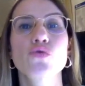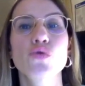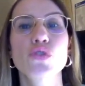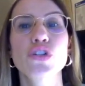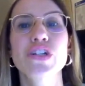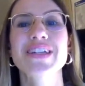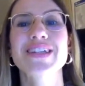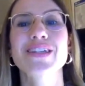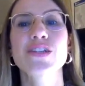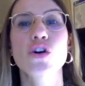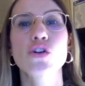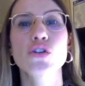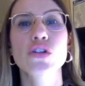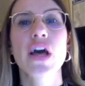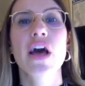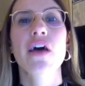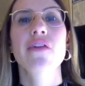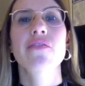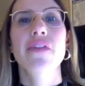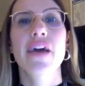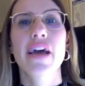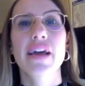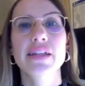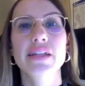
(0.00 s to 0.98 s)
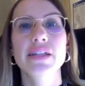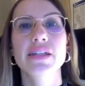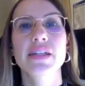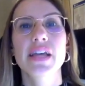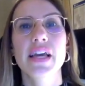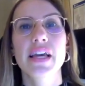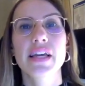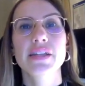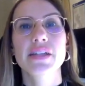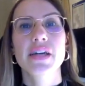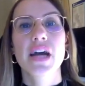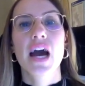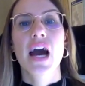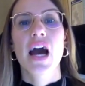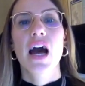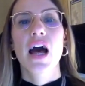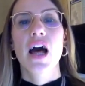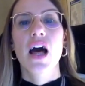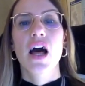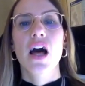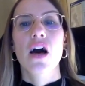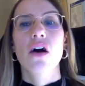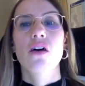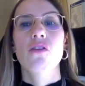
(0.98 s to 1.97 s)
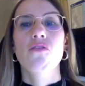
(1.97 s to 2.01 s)
just don't have any data
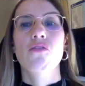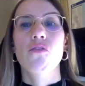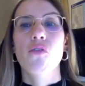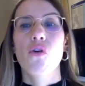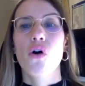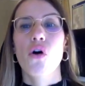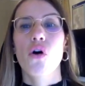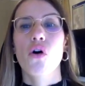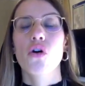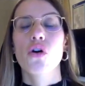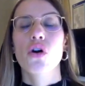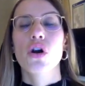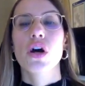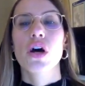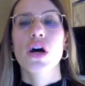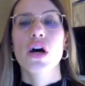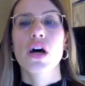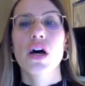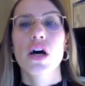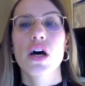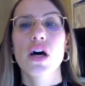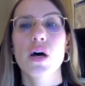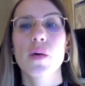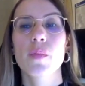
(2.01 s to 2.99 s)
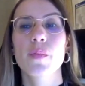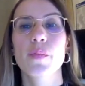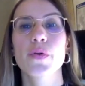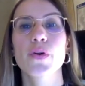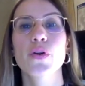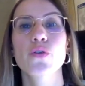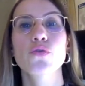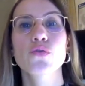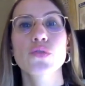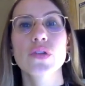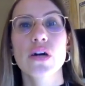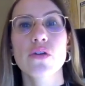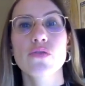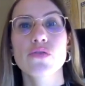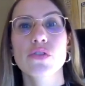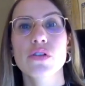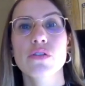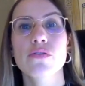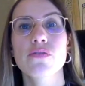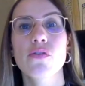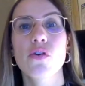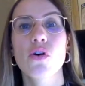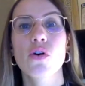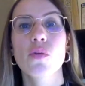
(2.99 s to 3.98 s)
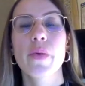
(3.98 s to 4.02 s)
for
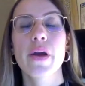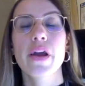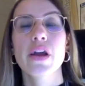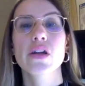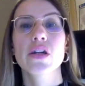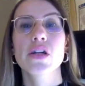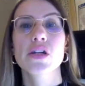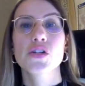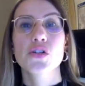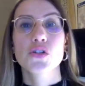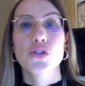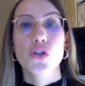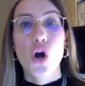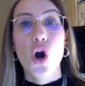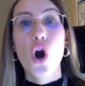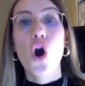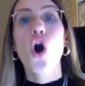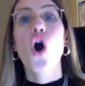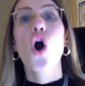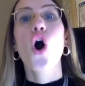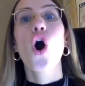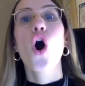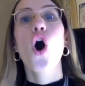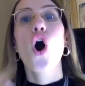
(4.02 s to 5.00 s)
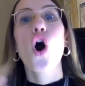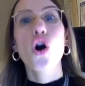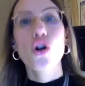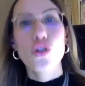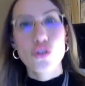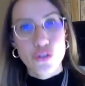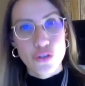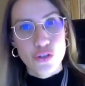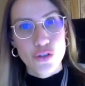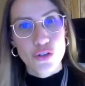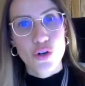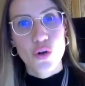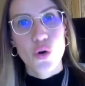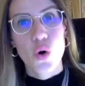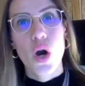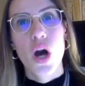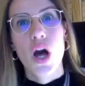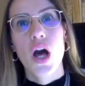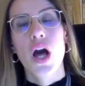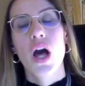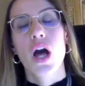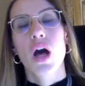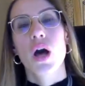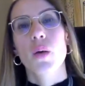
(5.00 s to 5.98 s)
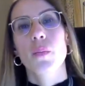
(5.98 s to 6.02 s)
pre-2004 migration. Also,
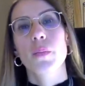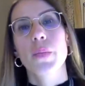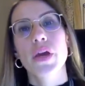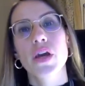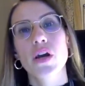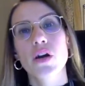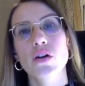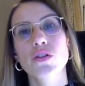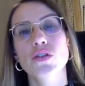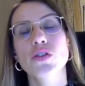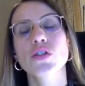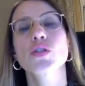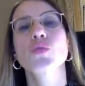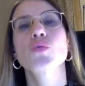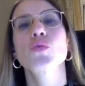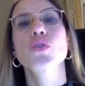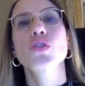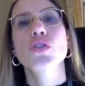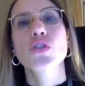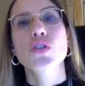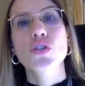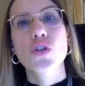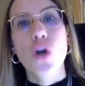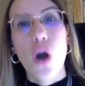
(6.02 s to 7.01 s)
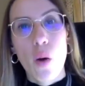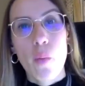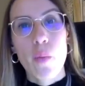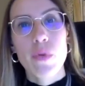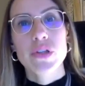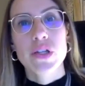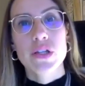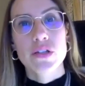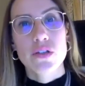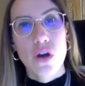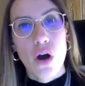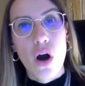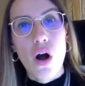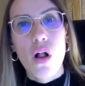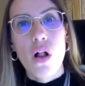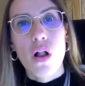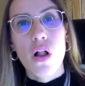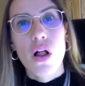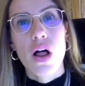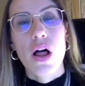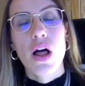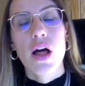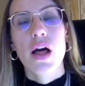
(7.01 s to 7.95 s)
because it was not common at all.